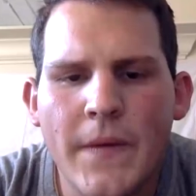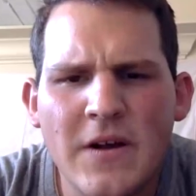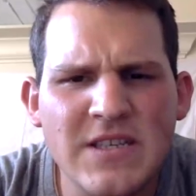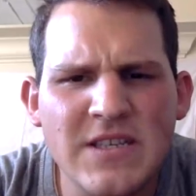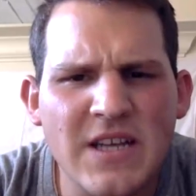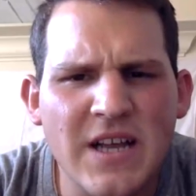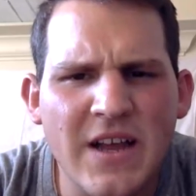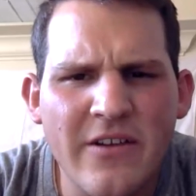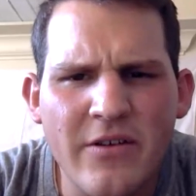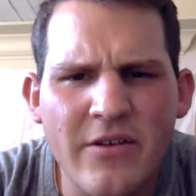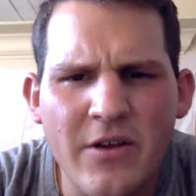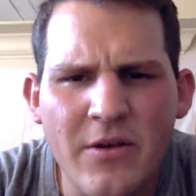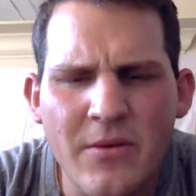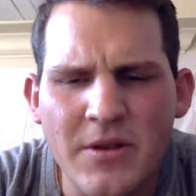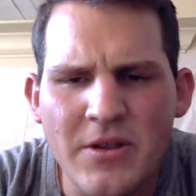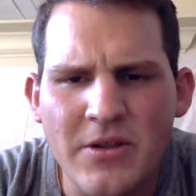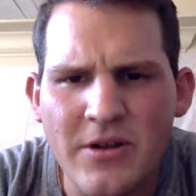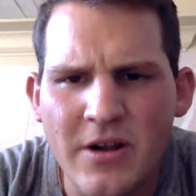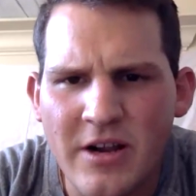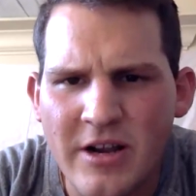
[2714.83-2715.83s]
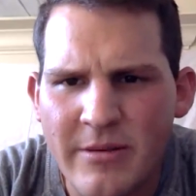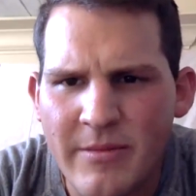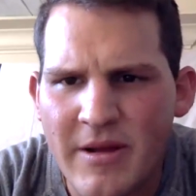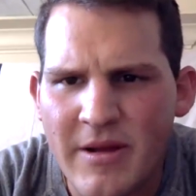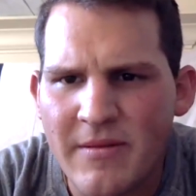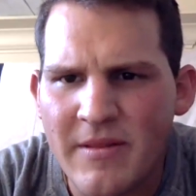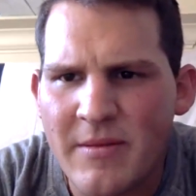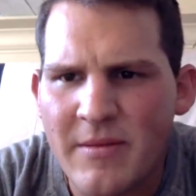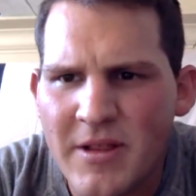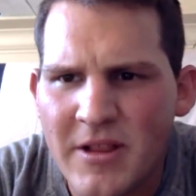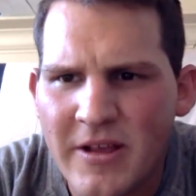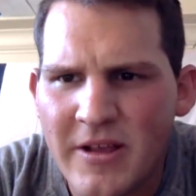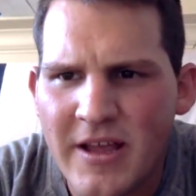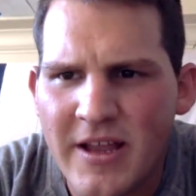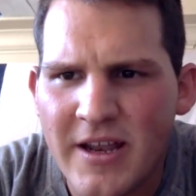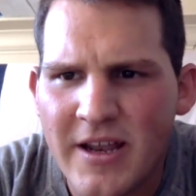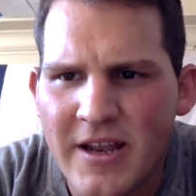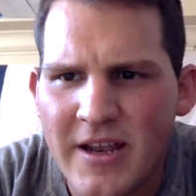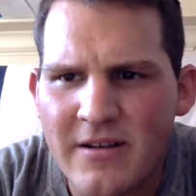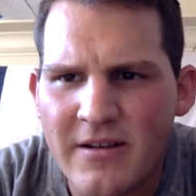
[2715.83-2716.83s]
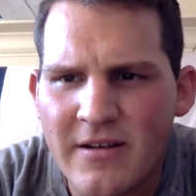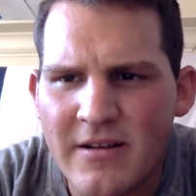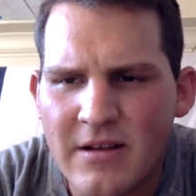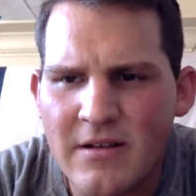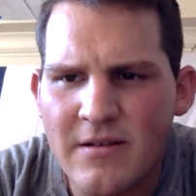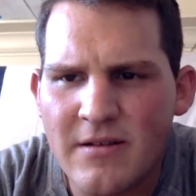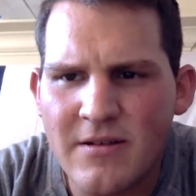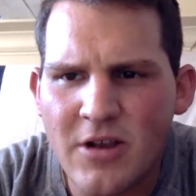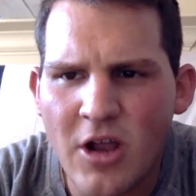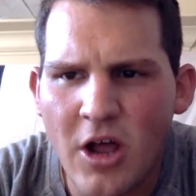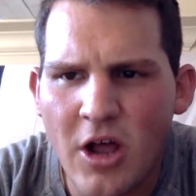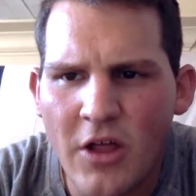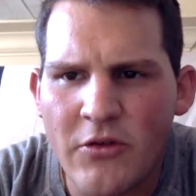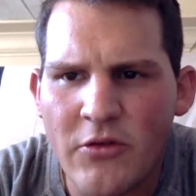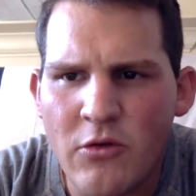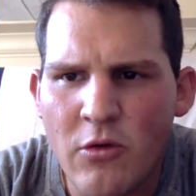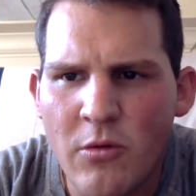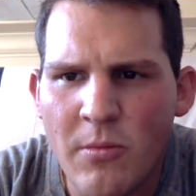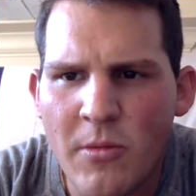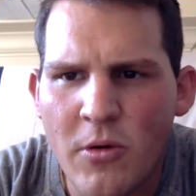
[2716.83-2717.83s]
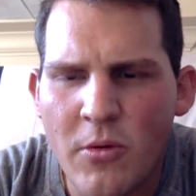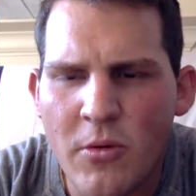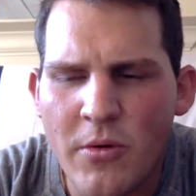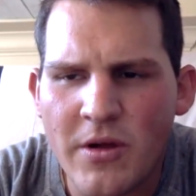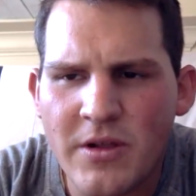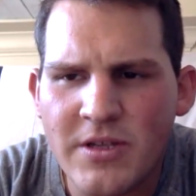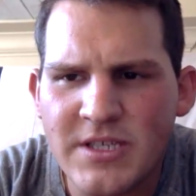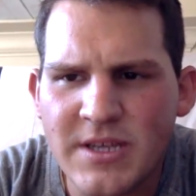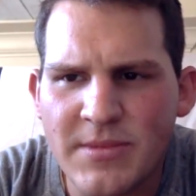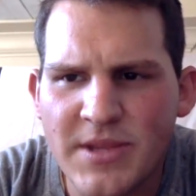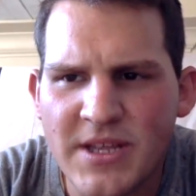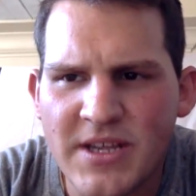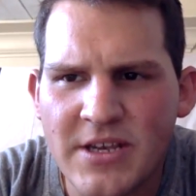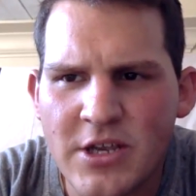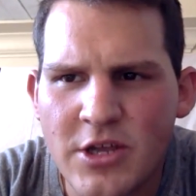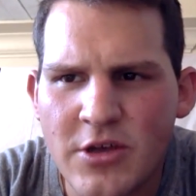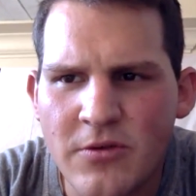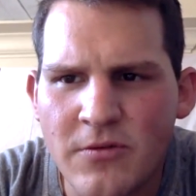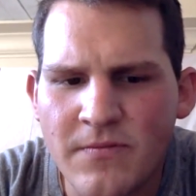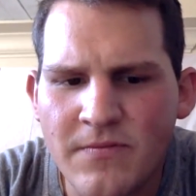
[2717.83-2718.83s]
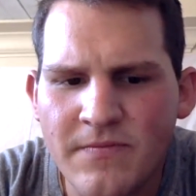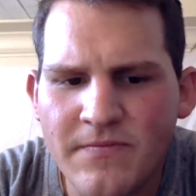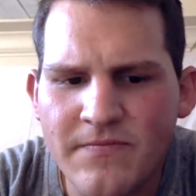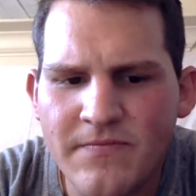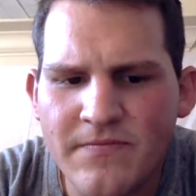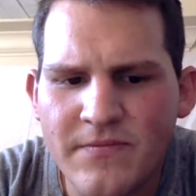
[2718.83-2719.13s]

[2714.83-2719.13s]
I was like, I don't know what you're talking about. Let me look at it. Not the normal, something new.